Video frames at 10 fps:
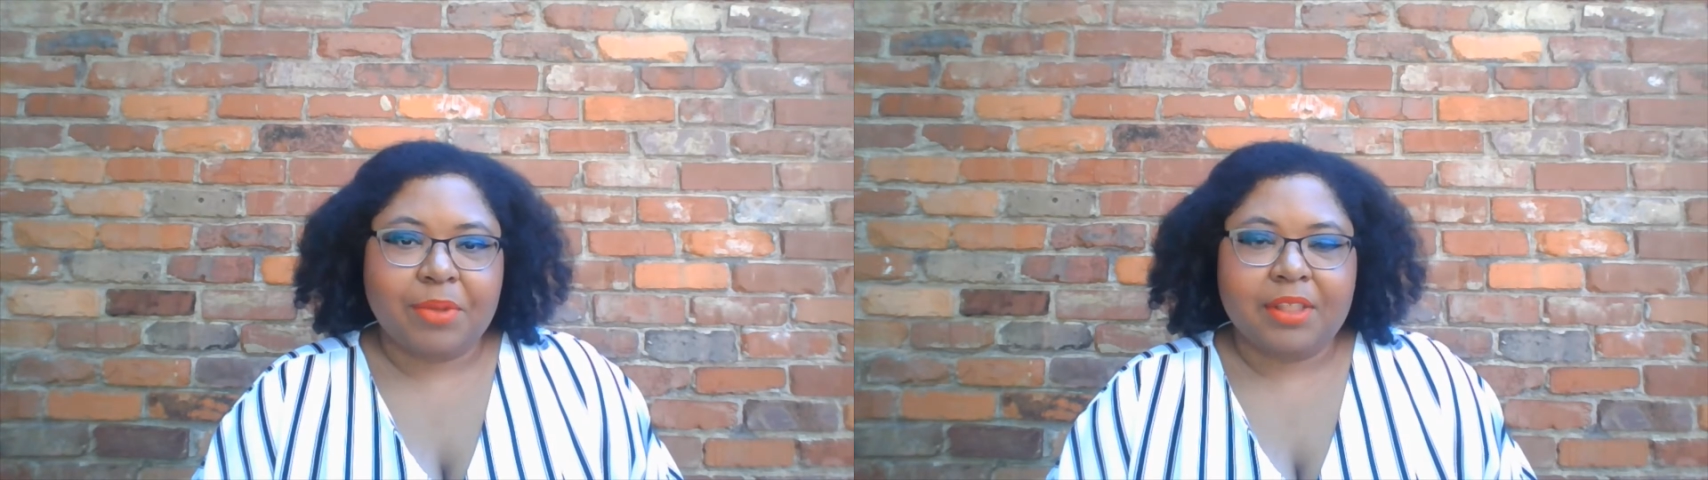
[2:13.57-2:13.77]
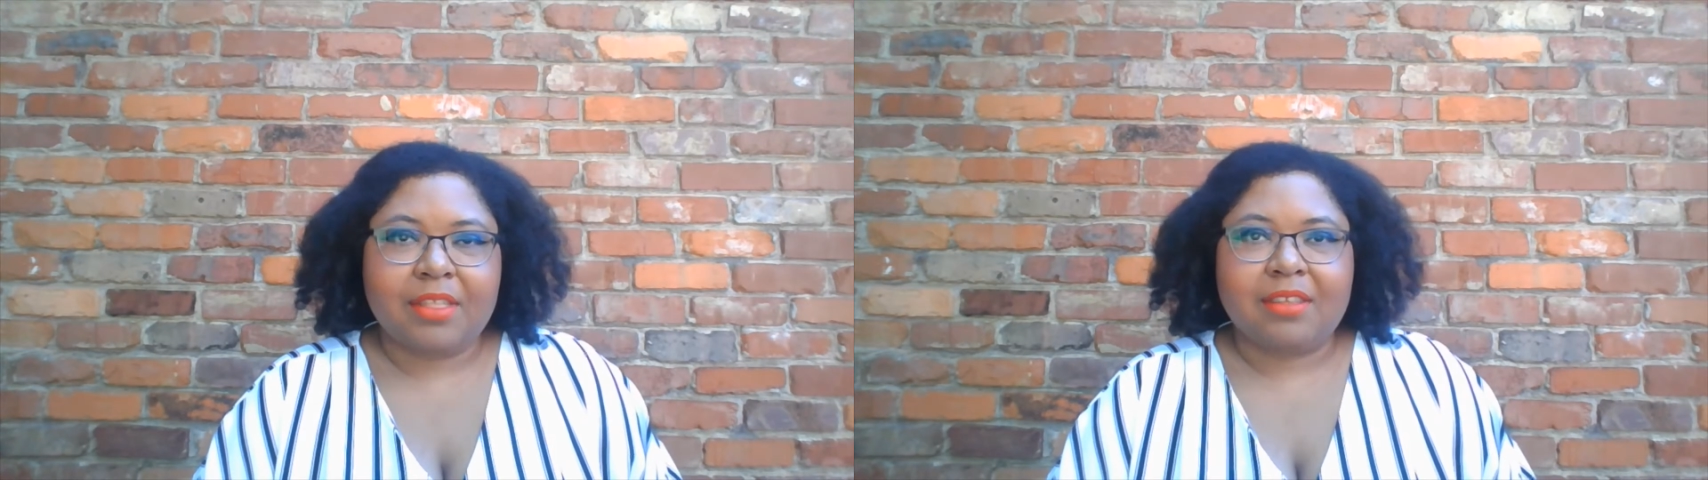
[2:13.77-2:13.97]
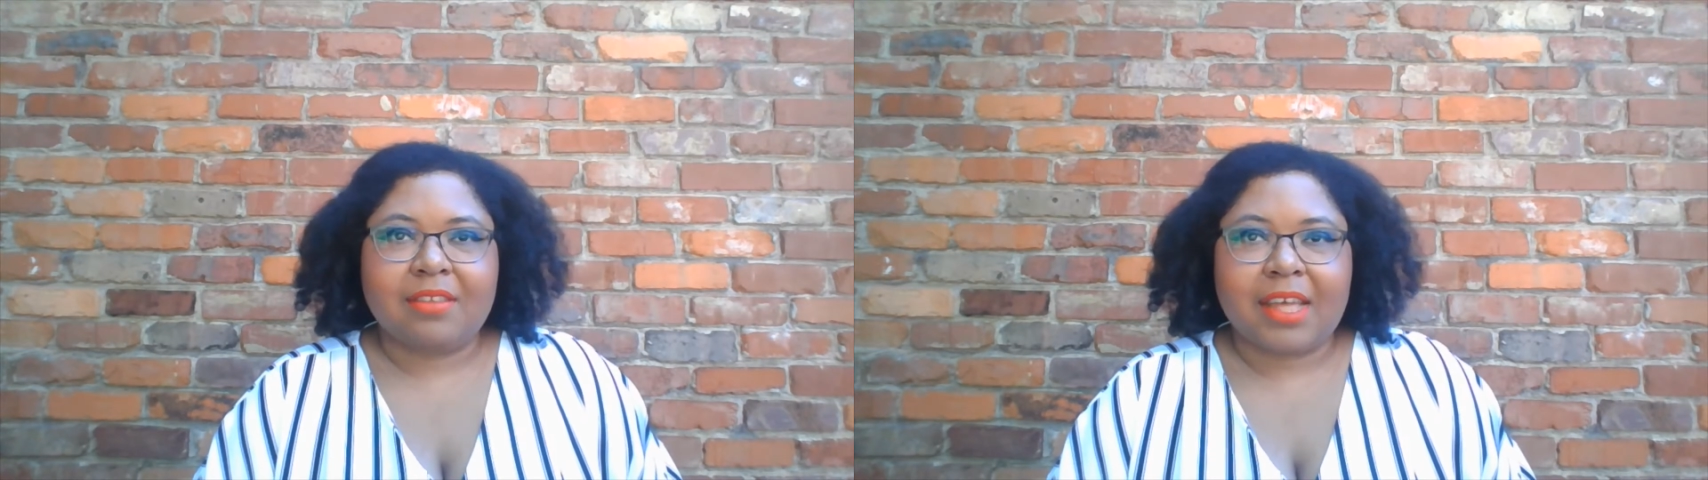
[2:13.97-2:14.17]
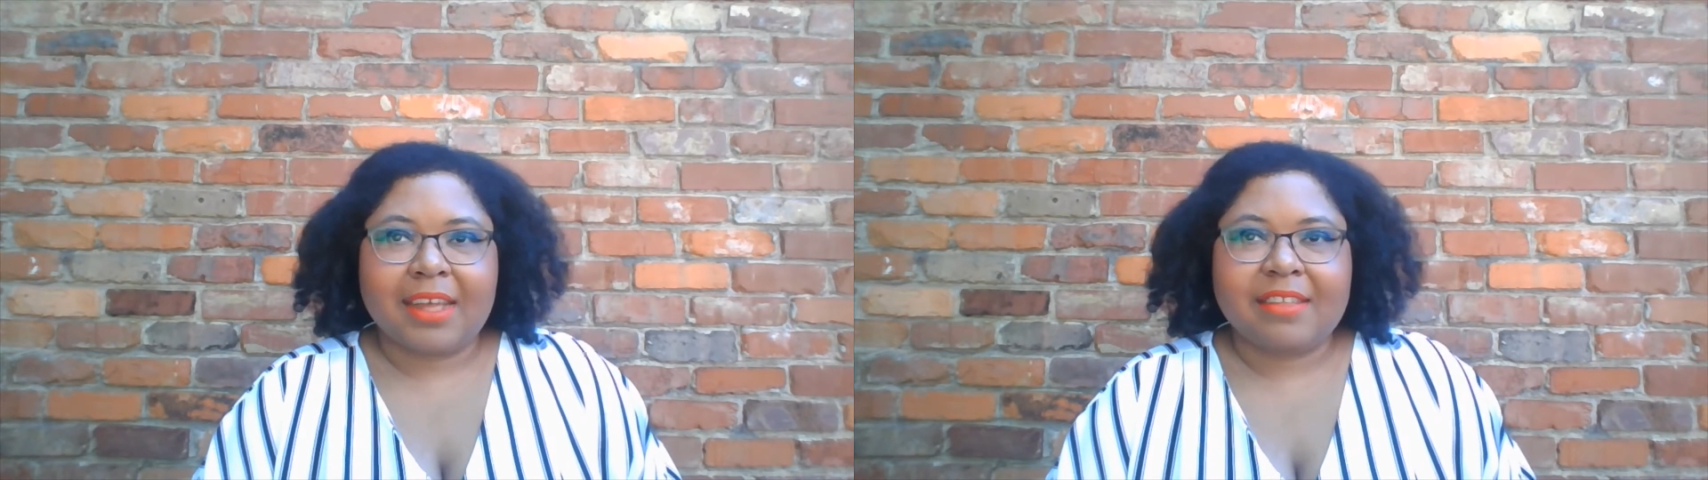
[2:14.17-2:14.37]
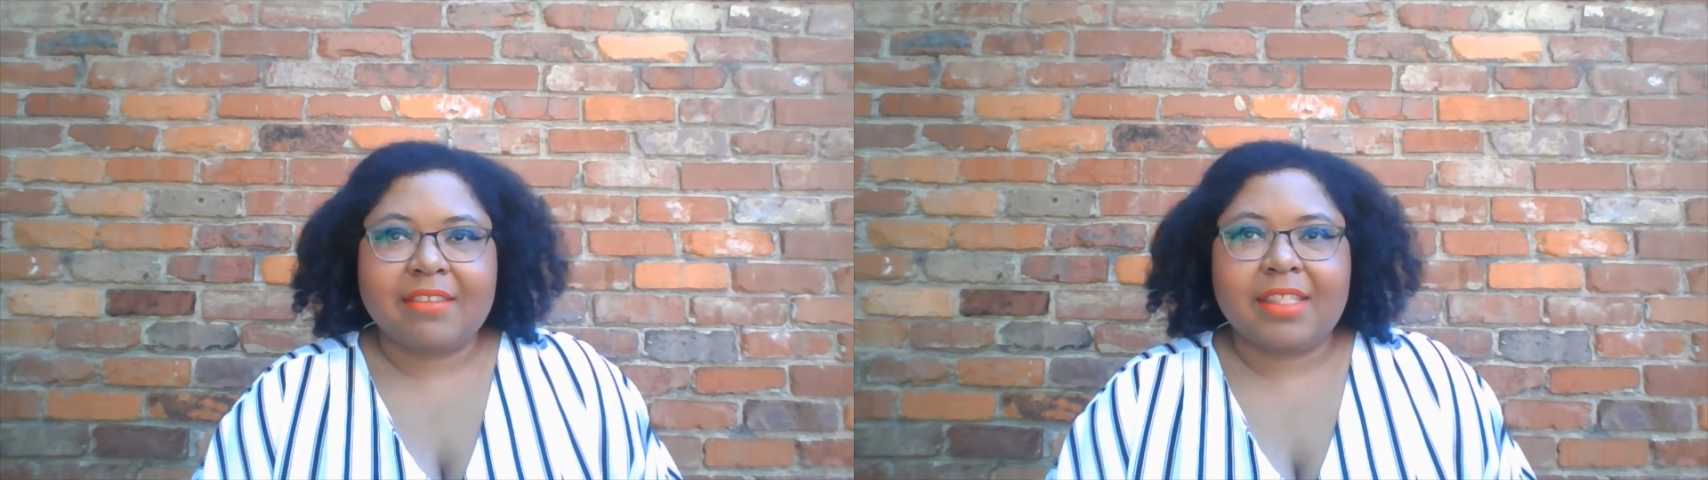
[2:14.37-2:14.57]
but the
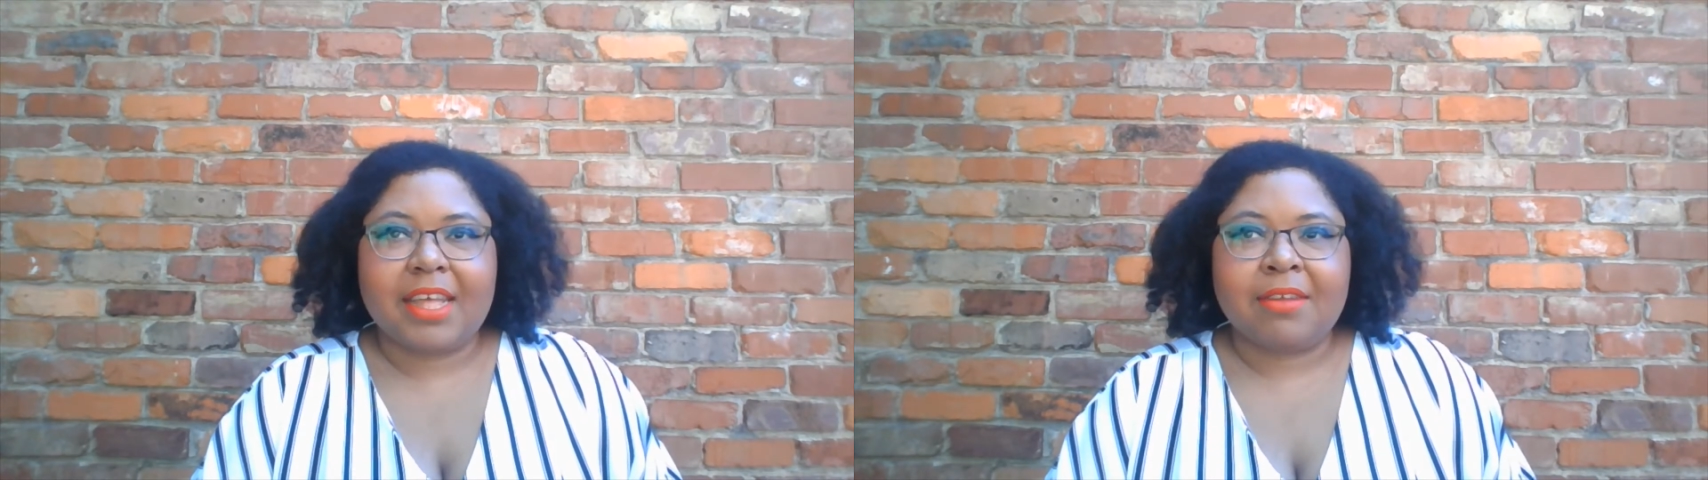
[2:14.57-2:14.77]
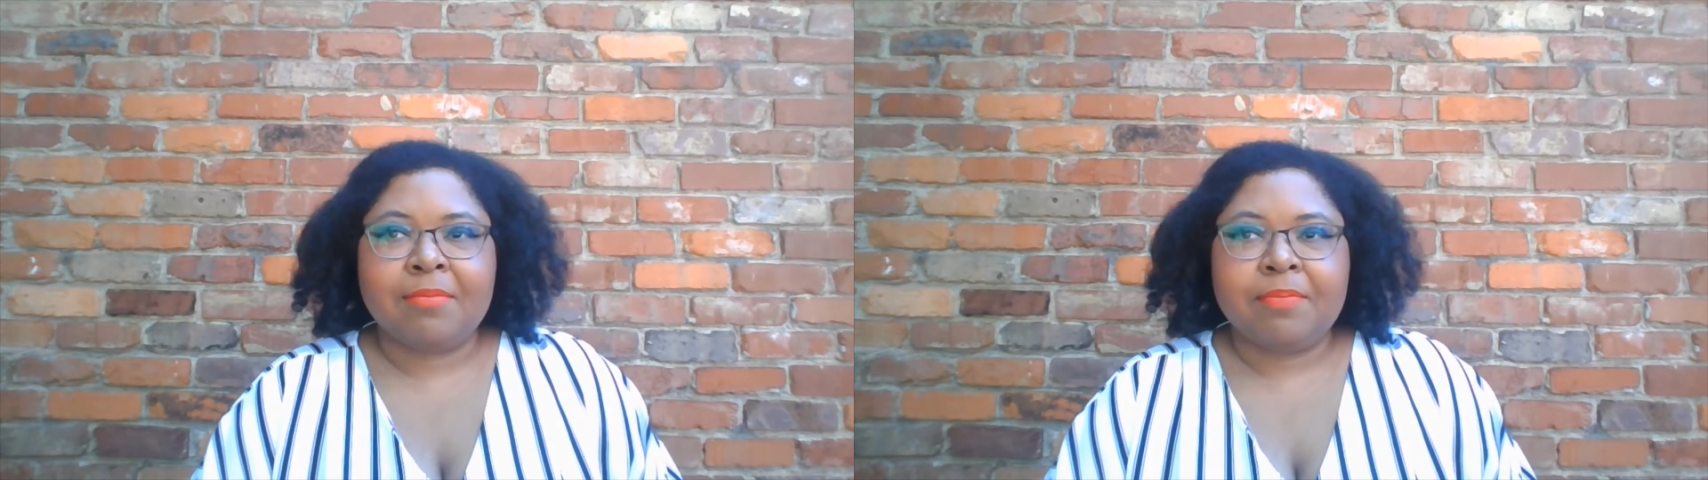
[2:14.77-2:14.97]
sides that